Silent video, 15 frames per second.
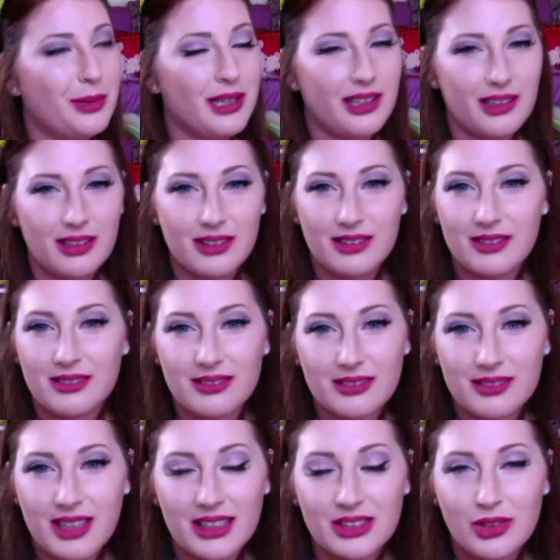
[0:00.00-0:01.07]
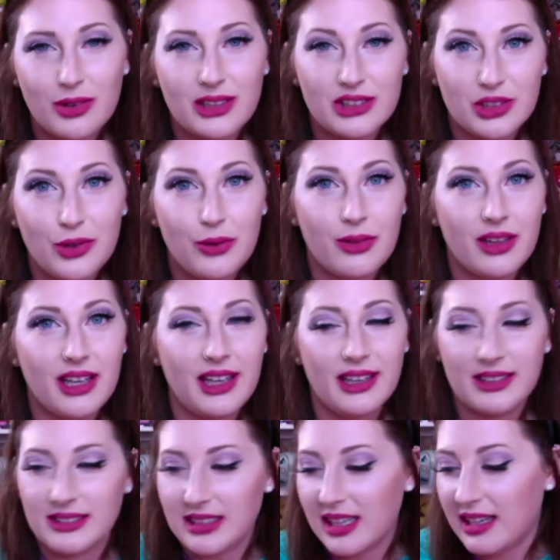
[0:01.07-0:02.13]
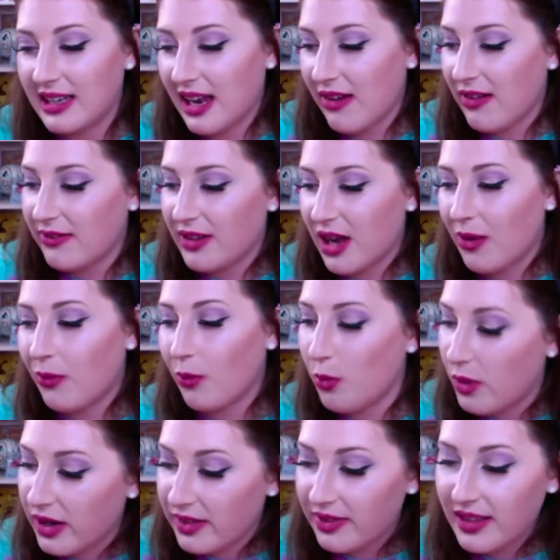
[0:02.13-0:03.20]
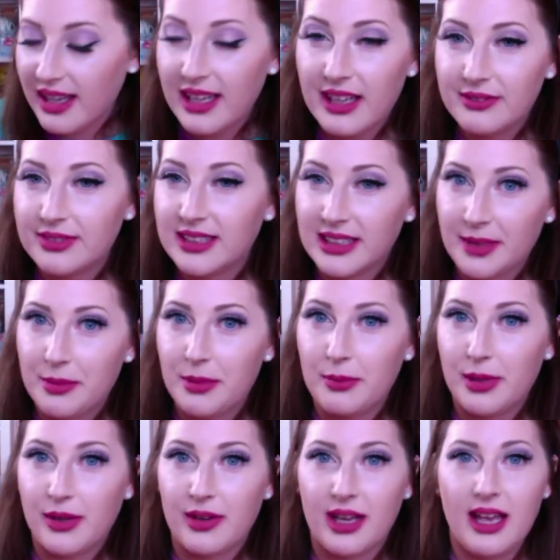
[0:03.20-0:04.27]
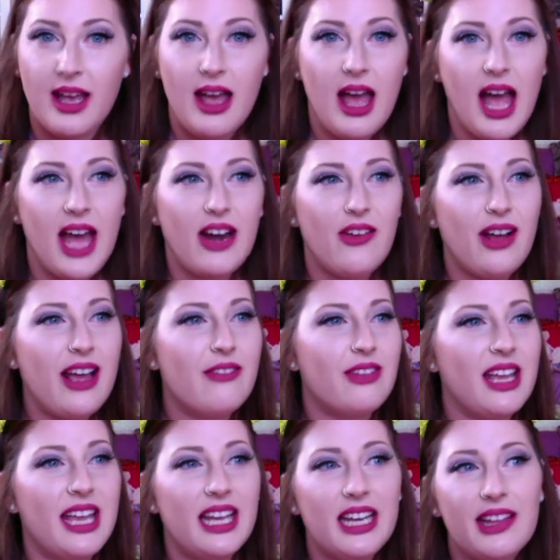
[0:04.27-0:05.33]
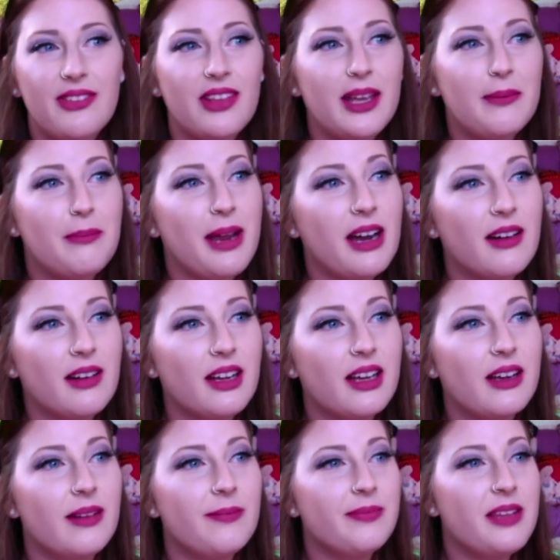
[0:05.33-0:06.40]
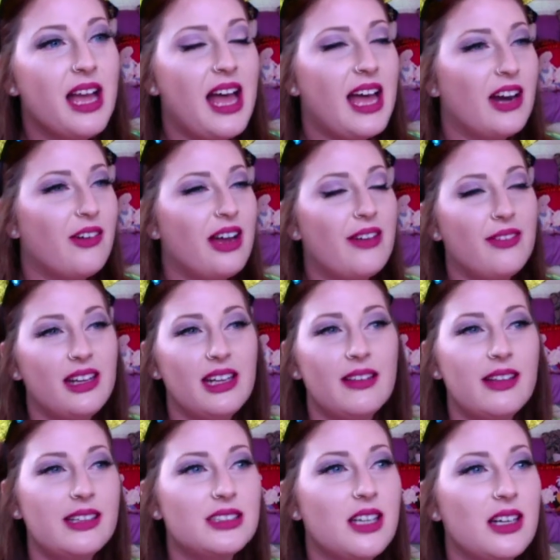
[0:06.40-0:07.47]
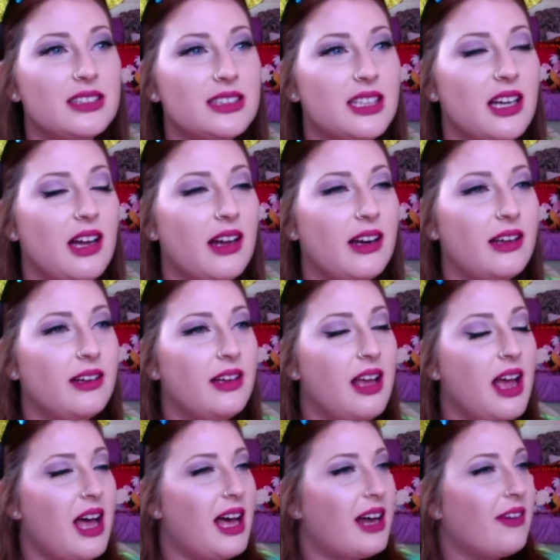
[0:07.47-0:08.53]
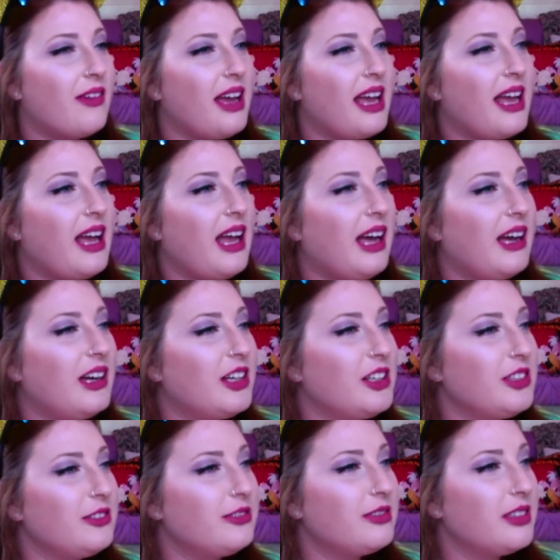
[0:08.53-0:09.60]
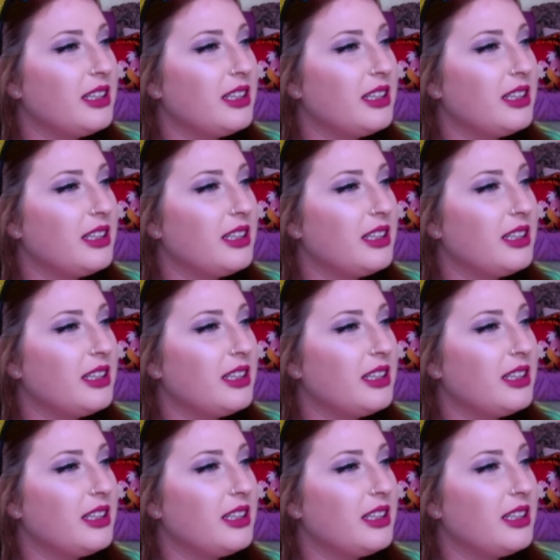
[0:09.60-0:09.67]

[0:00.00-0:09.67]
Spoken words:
but that's only two things. And now I've got one thing of Sleeping Beauty. I don't have anything Merida. I don't have anything Tatiana. I don't have